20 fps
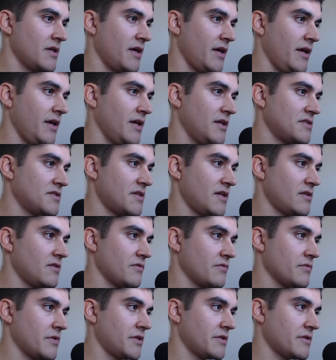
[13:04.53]
instead of
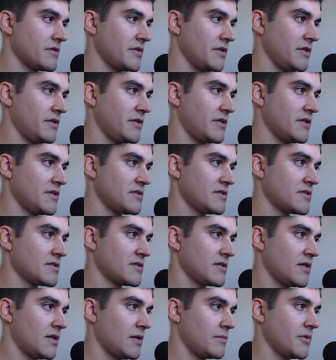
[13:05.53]
returning this,
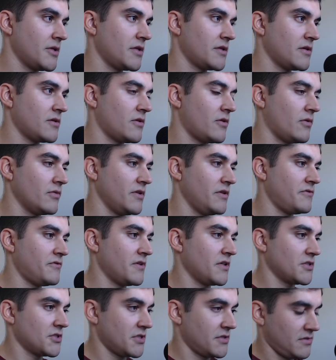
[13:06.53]
I'm gonna call the
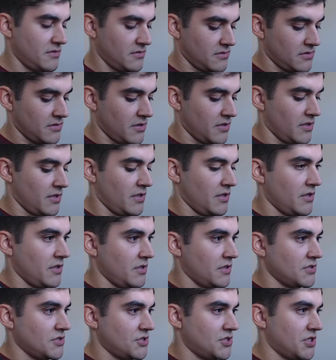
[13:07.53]
function
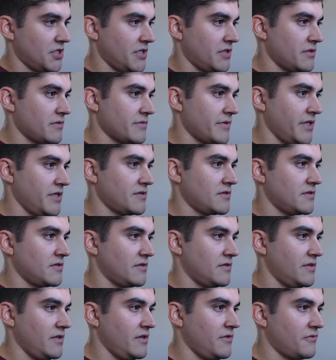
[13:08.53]
generate
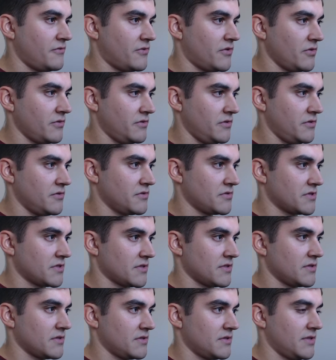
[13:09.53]
default user.
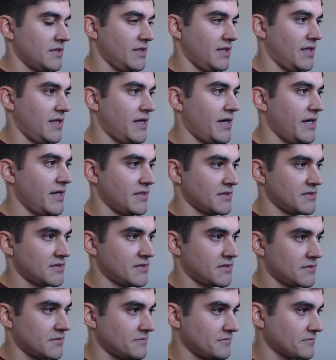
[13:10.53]

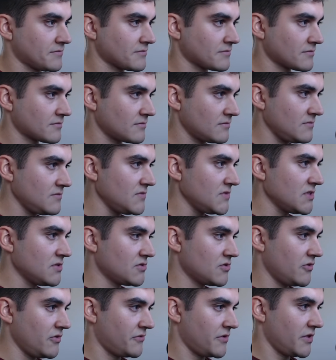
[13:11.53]
Nice.
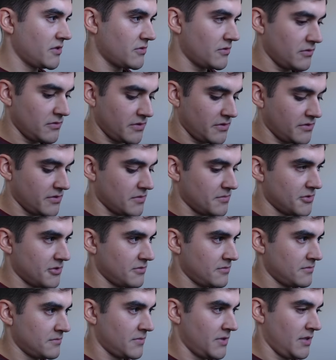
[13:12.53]
So if I go on the
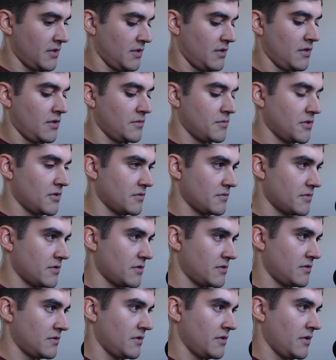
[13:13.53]
terminal, I'm gonna
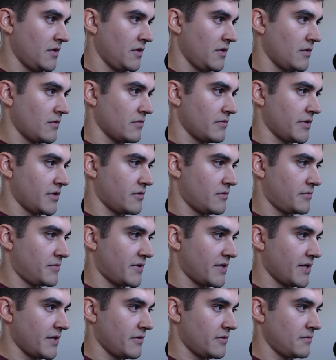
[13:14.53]
run
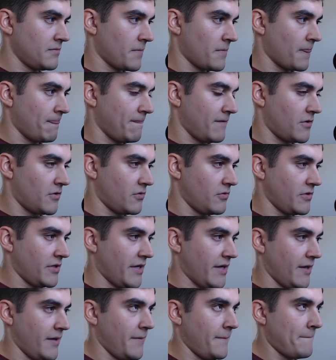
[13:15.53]
recompile.
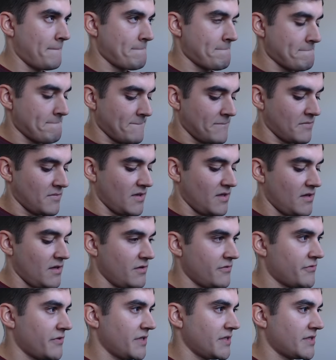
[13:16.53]
Okay.
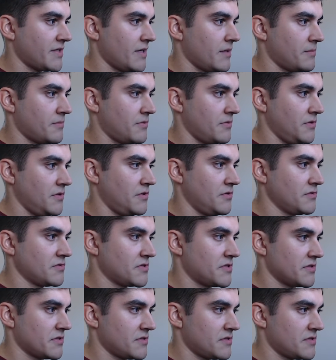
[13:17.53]
If I type
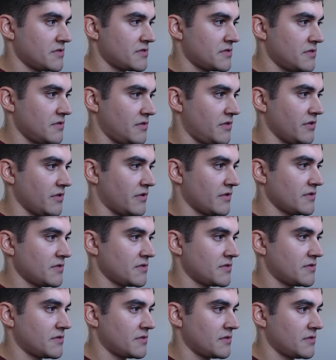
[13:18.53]
users dot,